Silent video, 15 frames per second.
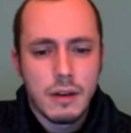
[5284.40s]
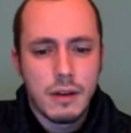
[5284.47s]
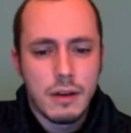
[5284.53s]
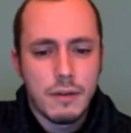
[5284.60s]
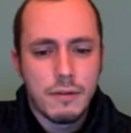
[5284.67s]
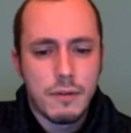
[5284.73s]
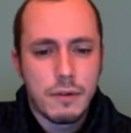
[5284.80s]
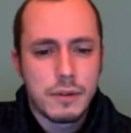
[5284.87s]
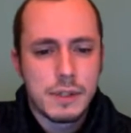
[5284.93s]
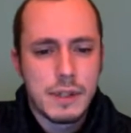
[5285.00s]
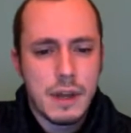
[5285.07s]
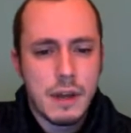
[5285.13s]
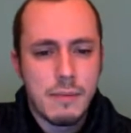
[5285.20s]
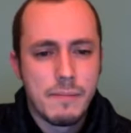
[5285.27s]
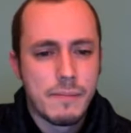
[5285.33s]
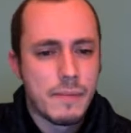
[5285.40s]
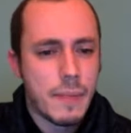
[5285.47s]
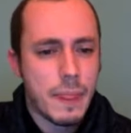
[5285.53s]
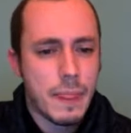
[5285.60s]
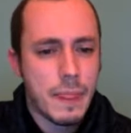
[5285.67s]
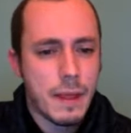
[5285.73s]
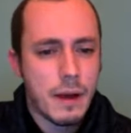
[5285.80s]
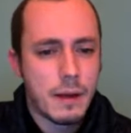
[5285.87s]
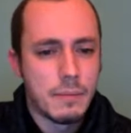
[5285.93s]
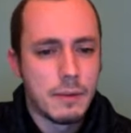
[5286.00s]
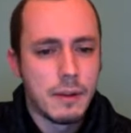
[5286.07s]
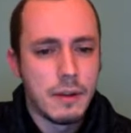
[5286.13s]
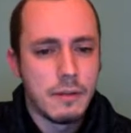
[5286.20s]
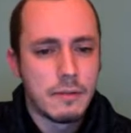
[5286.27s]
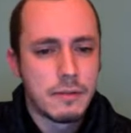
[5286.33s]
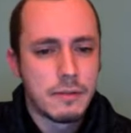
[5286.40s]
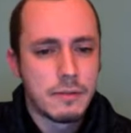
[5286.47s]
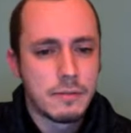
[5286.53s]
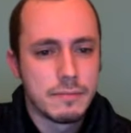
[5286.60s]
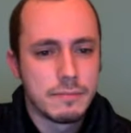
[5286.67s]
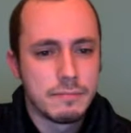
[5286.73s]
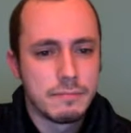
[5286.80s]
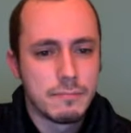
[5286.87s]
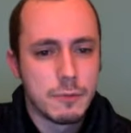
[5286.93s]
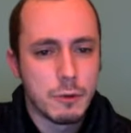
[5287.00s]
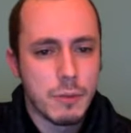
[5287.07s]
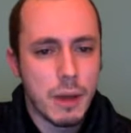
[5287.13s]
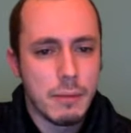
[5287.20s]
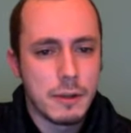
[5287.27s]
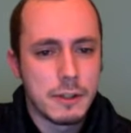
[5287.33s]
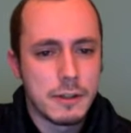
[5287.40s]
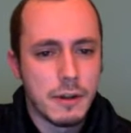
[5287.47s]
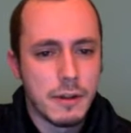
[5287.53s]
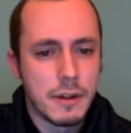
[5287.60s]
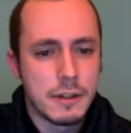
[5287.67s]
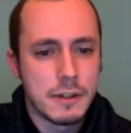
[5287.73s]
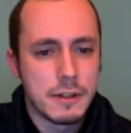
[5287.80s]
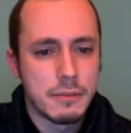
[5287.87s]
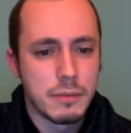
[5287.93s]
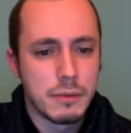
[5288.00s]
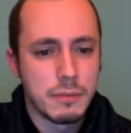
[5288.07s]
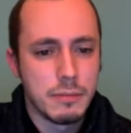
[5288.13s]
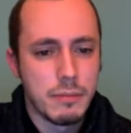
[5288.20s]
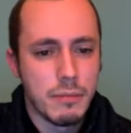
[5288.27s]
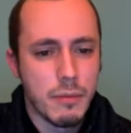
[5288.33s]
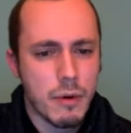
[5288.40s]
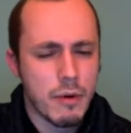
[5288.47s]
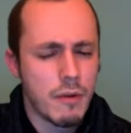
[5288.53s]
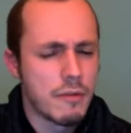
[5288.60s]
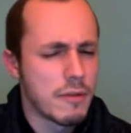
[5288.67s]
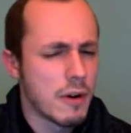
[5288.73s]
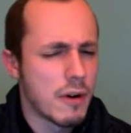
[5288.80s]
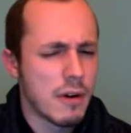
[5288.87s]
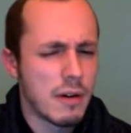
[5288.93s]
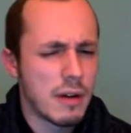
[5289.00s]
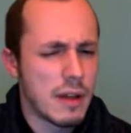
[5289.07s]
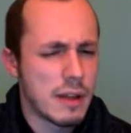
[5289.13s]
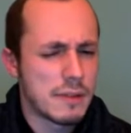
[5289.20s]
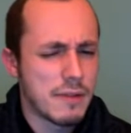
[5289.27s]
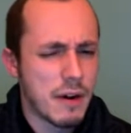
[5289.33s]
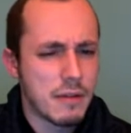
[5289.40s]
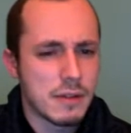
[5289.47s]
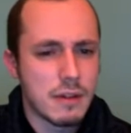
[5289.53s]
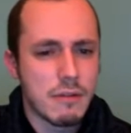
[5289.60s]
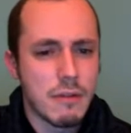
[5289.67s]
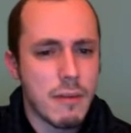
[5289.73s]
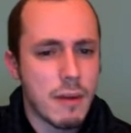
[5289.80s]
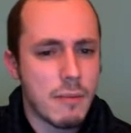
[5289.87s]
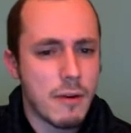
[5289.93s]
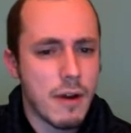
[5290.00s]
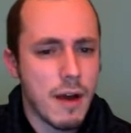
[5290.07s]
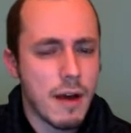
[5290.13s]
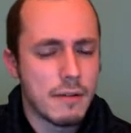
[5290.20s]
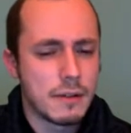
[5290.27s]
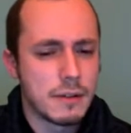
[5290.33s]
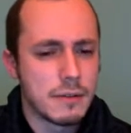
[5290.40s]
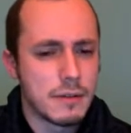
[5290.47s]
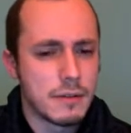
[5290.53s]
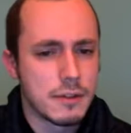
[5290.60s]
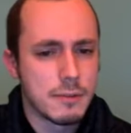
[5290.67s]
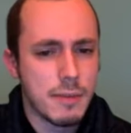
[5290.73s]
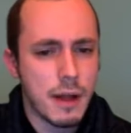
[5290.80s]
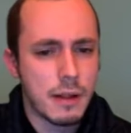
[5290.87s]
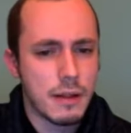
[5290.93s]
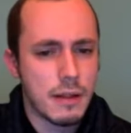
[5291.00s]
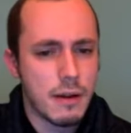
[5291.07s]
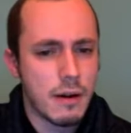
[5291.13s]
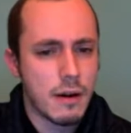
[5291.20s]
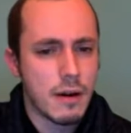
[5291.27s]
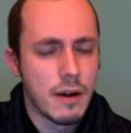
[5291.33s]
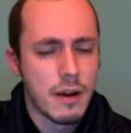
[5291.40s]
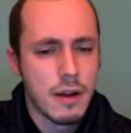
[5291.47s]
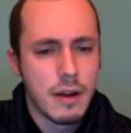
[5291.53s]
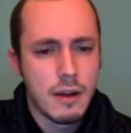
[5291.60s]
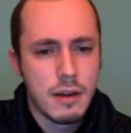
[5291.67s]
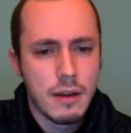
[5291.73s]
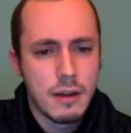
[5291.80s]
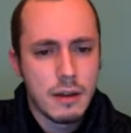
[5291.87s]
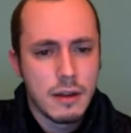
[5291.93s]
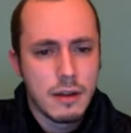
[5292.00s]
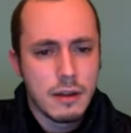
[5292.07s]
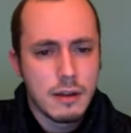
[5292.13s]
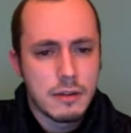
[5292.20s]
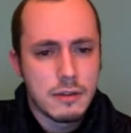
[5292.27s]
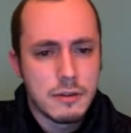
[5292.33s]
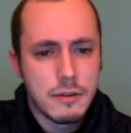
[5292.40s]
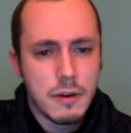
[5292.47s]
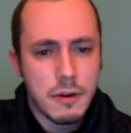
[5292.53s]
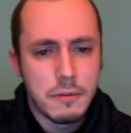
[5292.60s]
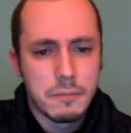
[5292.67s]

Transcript: first name, I believe. So maybe it's not that simple. Moreover, as far as I remember, I have a different spelling there. So